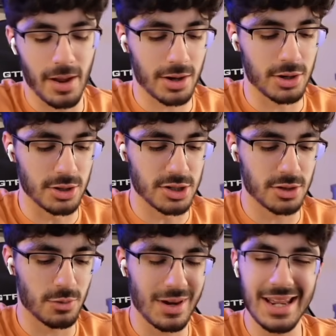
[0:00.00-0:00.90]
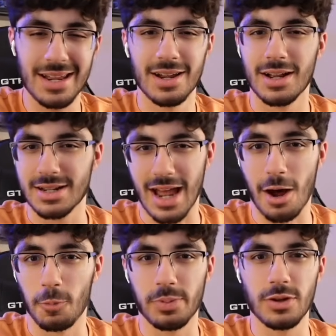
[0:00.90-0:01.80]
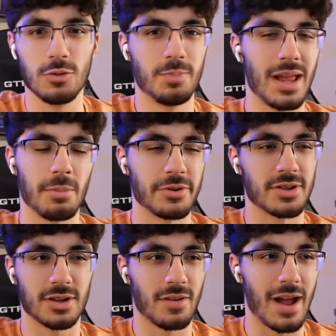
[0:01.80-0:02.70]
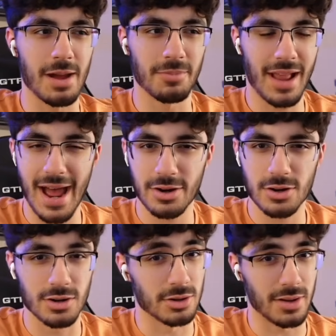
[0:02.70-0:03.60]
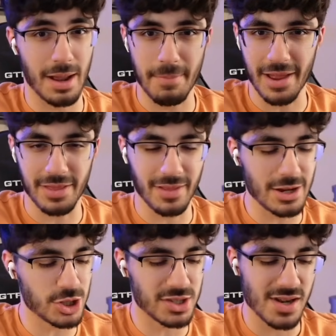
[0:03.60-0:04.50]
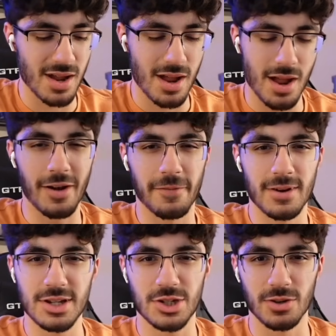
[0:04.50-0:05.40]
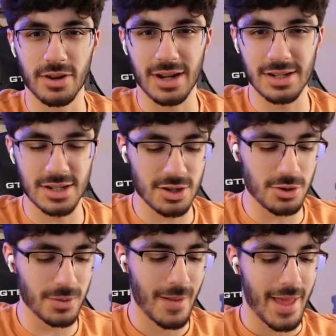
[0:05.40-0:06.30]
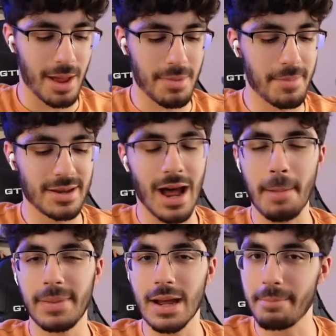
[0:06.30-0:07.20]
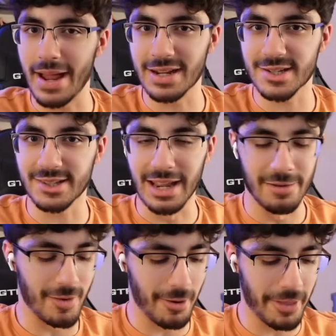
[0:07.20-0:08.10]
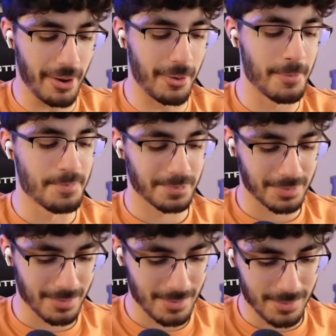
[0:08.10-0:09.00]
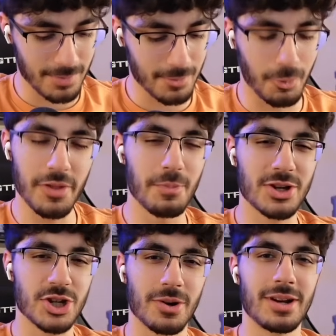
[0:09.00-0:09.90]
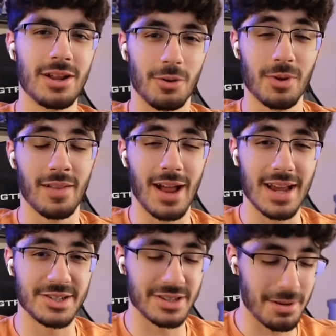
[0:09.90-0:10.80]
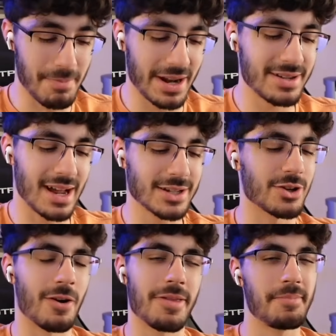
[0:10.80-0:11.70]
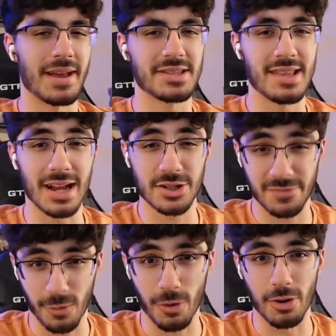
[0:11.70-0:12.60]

good degree to help you be able to climb ladder or climb Path of Legends, whatever it is you're looking to do, and maybe not be a meta slave. Although with maturity, you'll realize that the meta decks are the best decks for a